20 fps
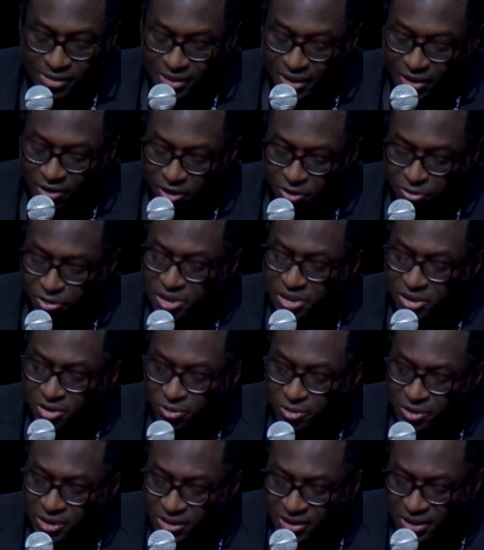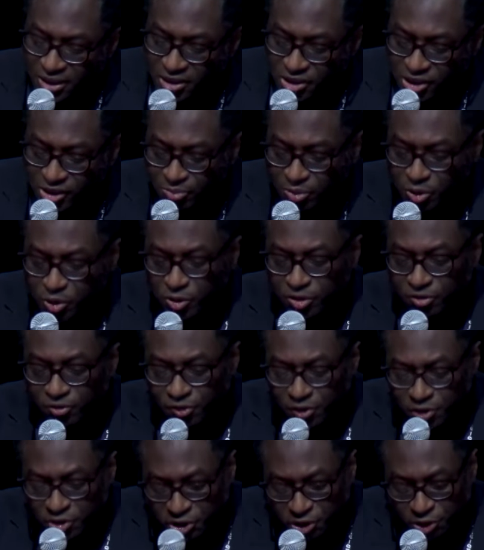Now, the critical distinction between
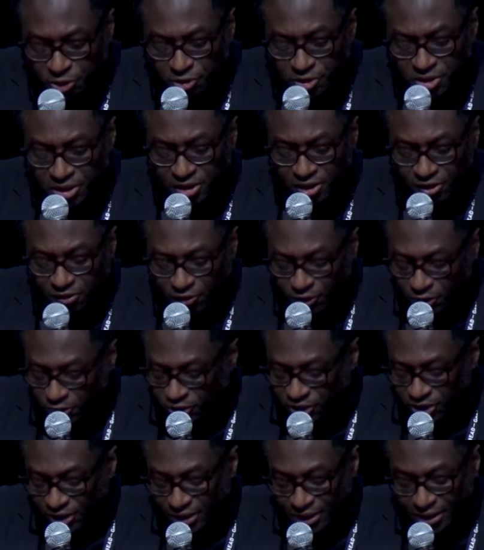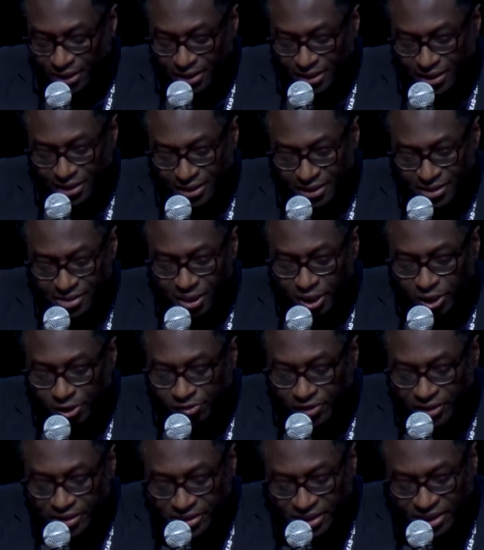futurity and the future is
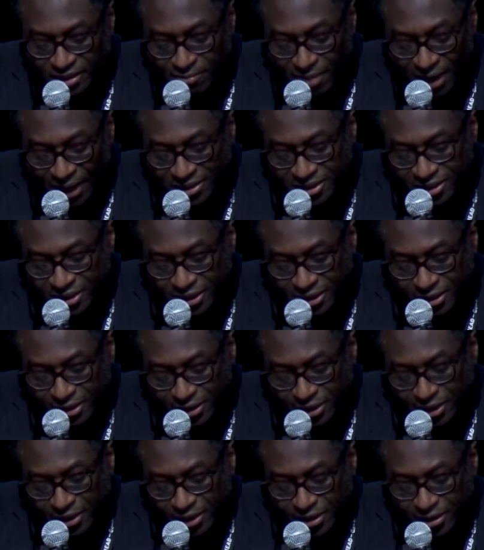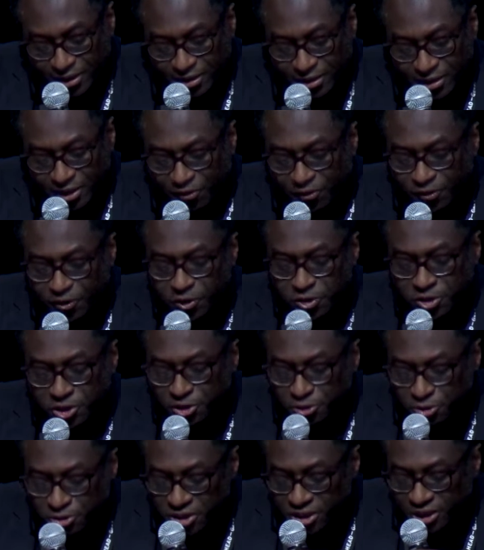overly schematic. If
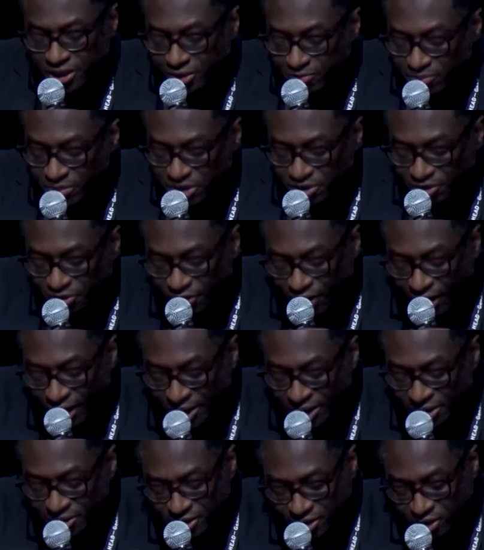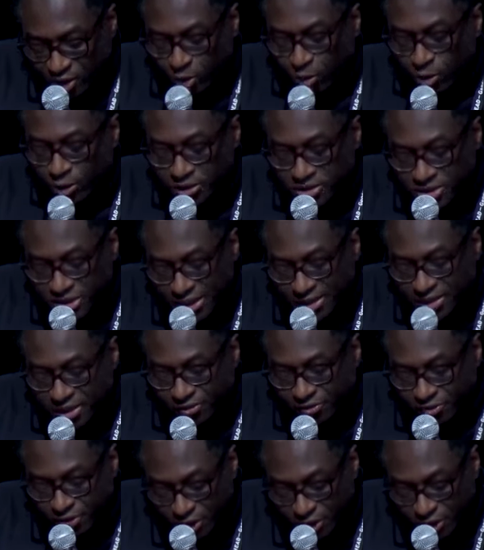futurity can be defined as the qualitative